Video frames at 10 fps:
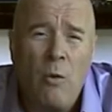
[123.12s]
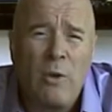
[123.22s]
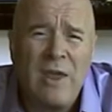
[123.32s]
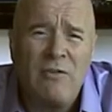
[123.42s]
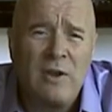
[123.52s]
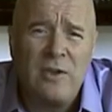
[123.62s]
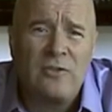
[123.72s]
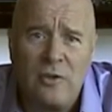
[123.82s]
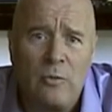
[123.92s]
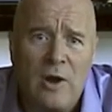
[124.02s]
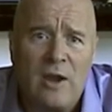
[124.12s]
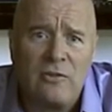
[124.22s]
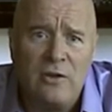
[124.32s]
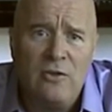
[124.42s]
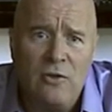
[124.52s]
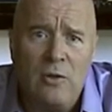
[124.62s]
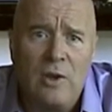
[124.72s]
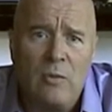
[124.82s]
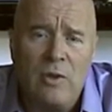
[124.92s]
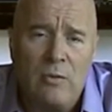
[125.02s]
whatever it is that we're actually
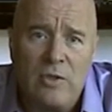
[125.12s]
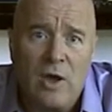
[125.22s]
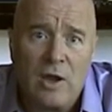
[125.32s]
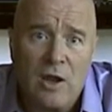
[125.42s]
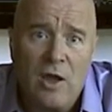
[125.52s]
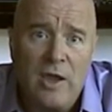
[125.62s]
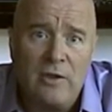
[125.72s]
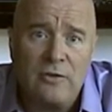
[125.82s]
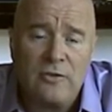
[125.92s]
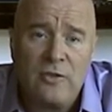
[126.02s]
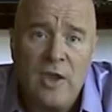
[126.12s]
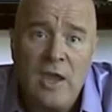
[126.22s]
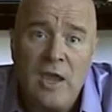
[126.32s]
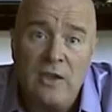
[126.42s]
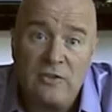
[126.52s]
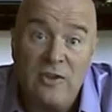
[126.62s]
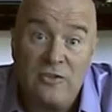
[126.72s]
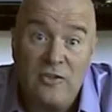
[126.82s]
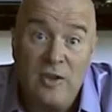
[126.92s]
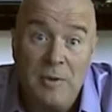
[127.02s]
doing with our clients,
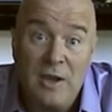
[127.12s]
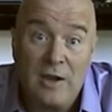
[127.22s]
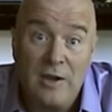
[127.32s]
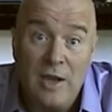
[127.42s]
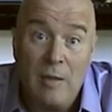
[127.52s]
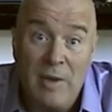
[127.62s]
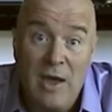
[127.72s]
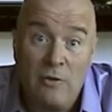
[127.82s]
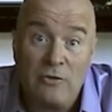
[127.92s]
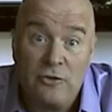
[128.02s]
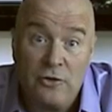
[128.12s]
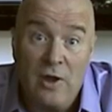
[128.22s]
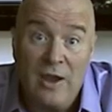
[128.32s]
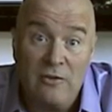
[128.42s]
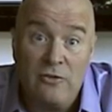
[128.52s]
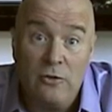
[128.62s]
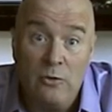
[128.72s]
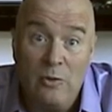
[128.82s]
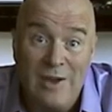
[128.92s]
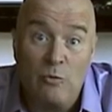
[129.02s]
it's typically about trying
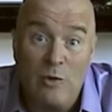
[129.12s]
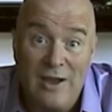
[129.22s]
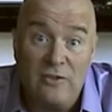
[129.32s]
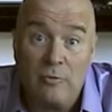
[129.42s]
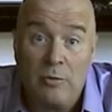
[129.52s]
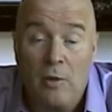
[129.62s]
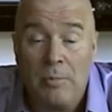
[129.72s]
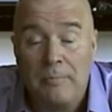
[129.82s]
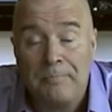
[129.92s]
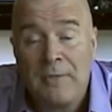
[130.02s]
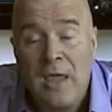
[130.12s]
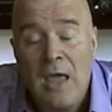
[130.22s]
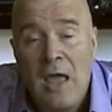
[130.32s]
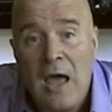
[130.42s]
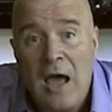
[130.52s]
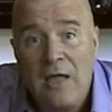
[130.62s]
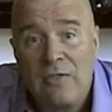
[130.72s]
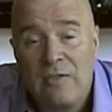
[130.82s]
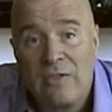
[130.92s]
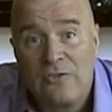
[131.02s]
to erase a problem.
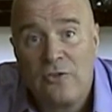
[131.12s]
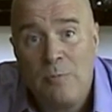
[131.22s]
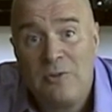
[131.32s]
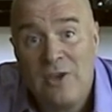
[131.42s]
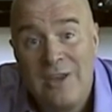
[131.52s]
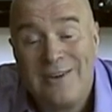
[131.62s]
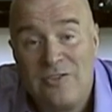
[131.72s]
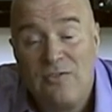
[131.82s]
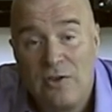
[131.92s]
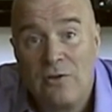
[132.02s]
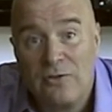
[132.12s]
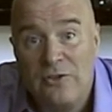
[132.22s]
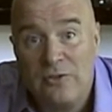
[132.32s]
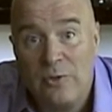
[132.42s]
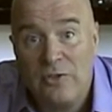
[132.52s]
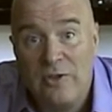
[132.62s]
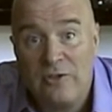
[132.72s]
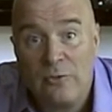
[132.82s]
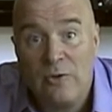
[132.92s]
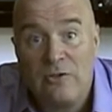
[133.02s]
And that there's two particular difficulties with
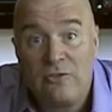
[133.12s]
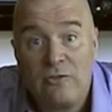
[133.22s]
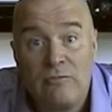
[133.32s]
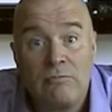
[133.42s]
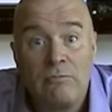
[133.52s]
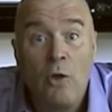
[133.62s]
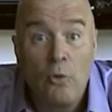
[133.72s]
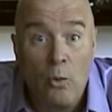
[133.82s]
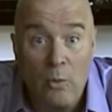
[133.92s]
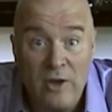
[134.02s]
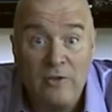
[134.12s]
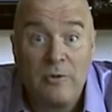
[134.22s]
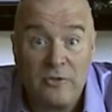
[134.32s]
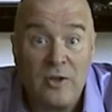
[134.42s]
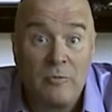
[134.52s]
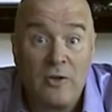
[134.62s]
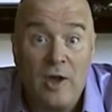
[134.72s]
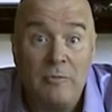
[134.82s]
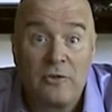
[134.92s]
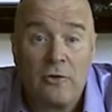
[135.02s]
this, which not always, but
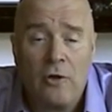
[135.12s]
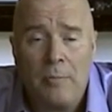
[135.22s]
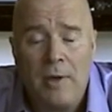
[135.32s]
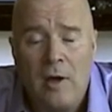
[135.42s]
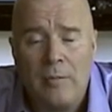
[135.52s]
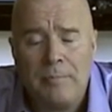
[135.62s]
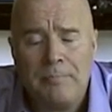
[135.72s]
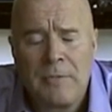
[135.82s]
sometimes crop up.